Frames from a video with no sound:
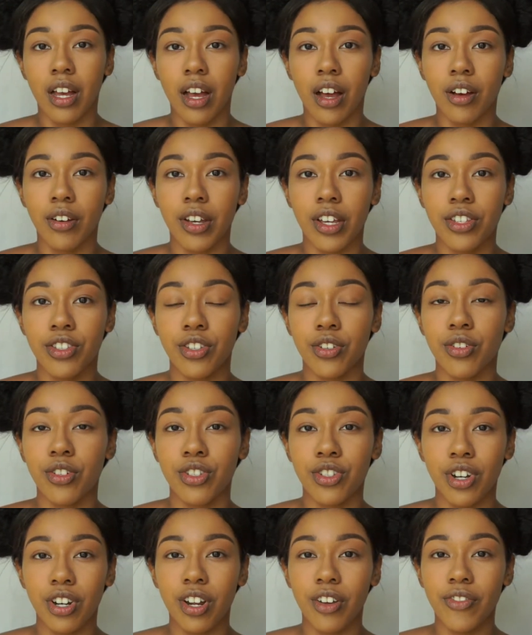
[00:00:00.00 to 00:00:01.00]
Okay, so to
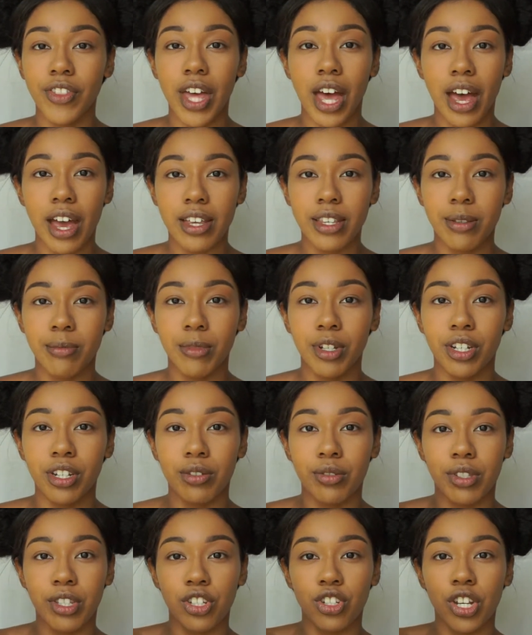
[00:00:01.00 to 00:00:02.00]
start off the eyes, I'm gonna
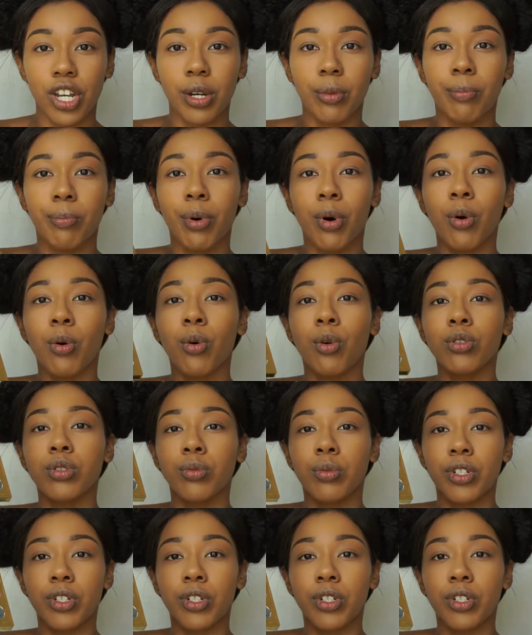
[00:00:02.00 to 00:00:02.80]
use the shade Bold,